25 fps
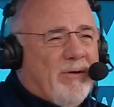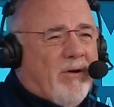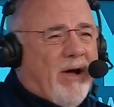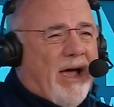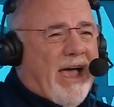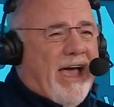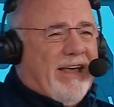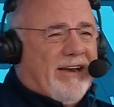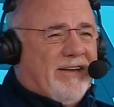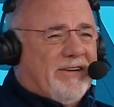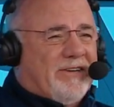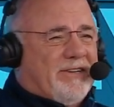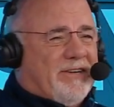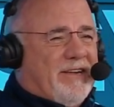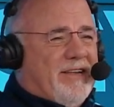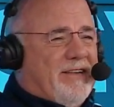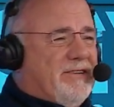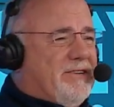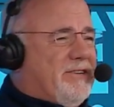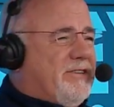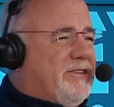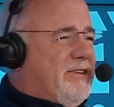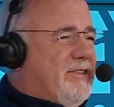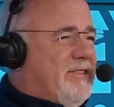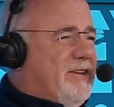you add a
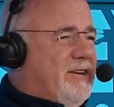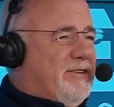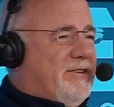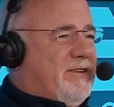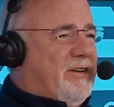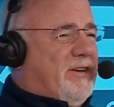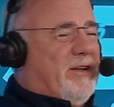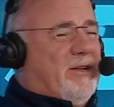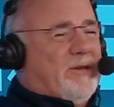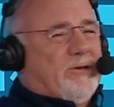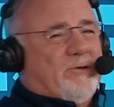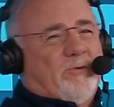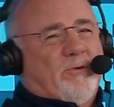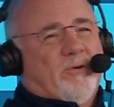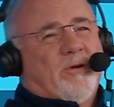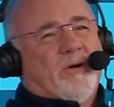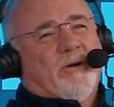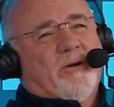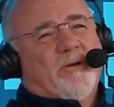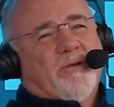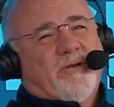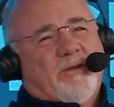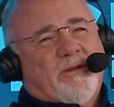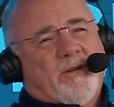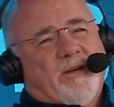sentence to this, it gets
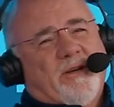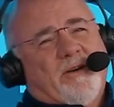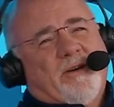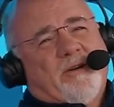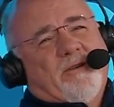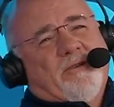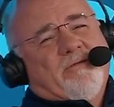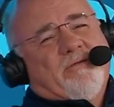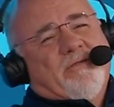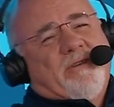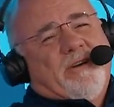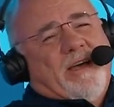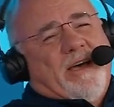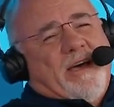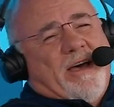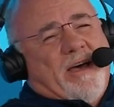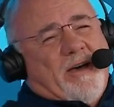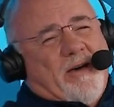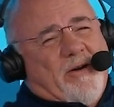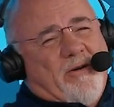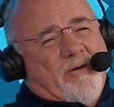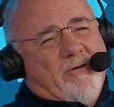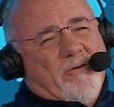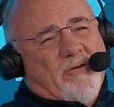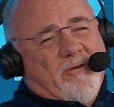worse. Oh,
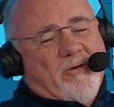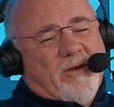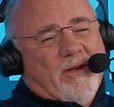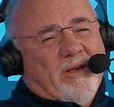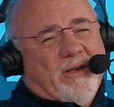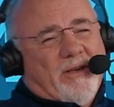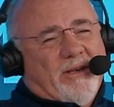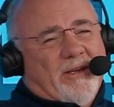no!